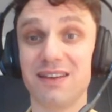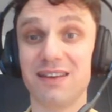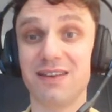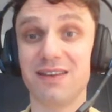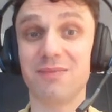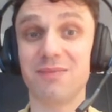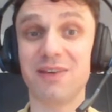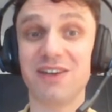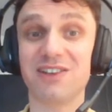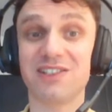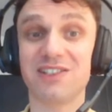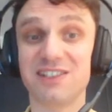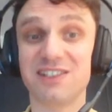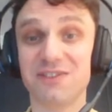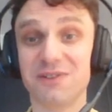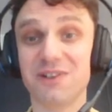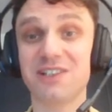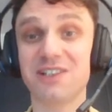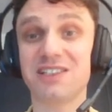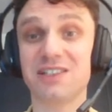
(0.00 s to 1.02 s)
Because the
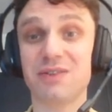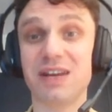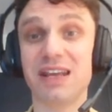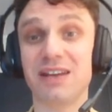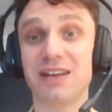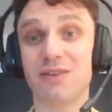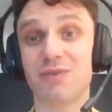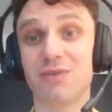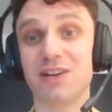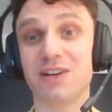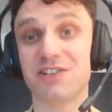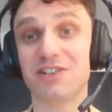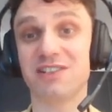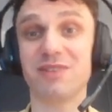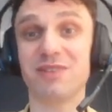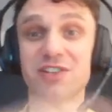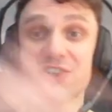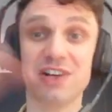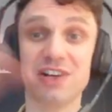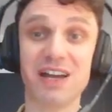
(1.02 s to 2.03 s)
first 3 questions
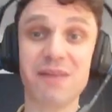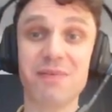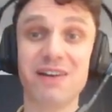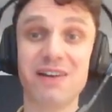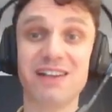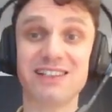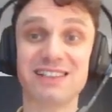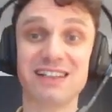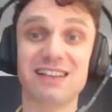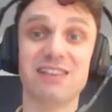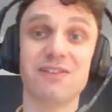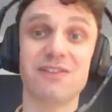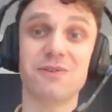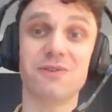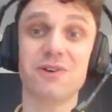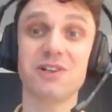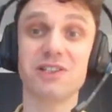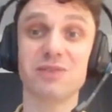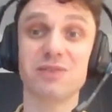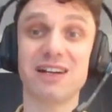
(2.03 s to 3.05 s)
measure happiness and the
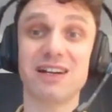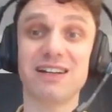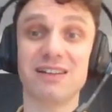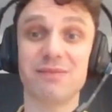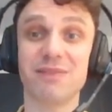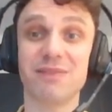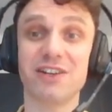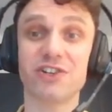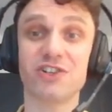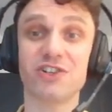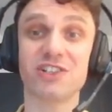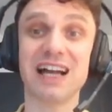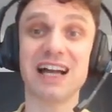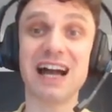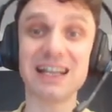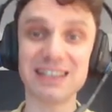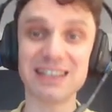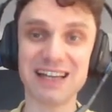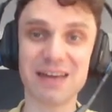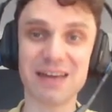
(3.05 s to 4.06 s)
fourth one measures
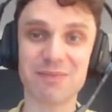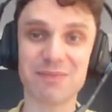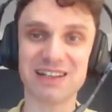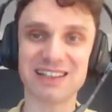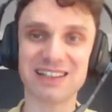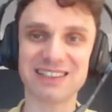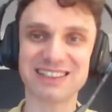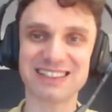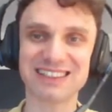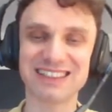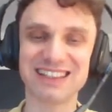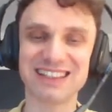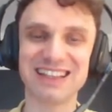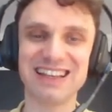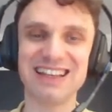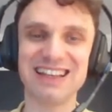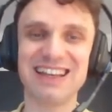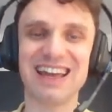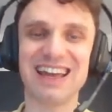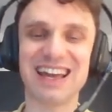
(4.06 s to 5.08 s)
unhappiness.
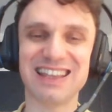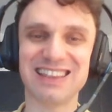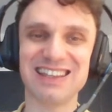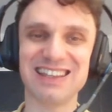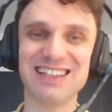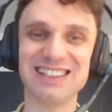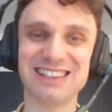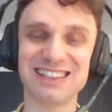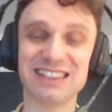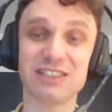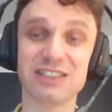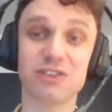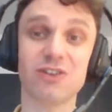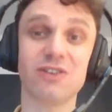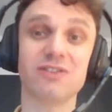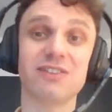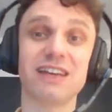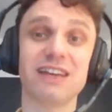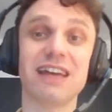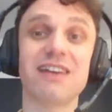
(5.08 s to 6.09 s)
And this is
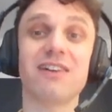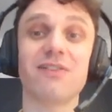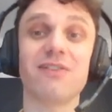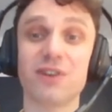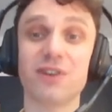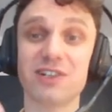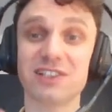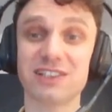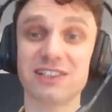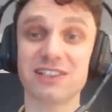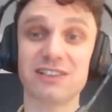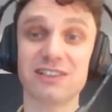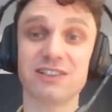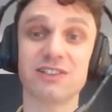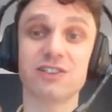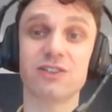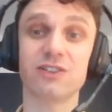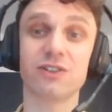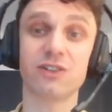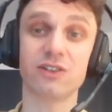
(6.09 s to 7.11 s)
called a reverse
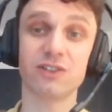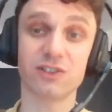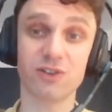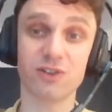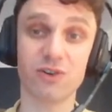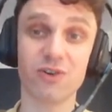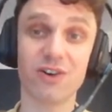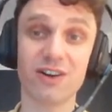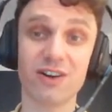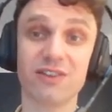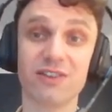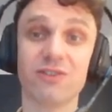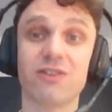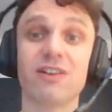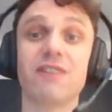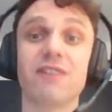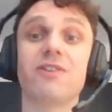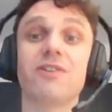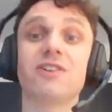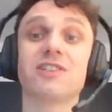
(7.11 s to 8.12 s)
scored or
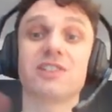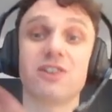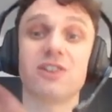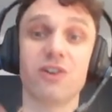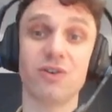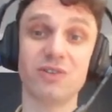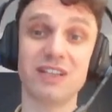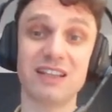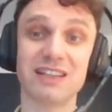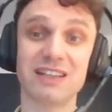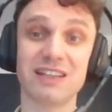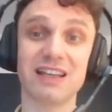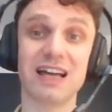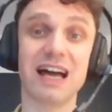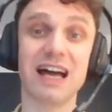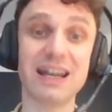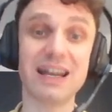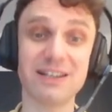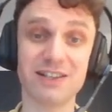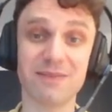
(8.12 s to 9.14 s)
reverse coded
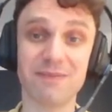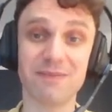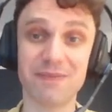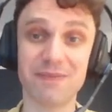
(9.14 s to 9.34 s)
item.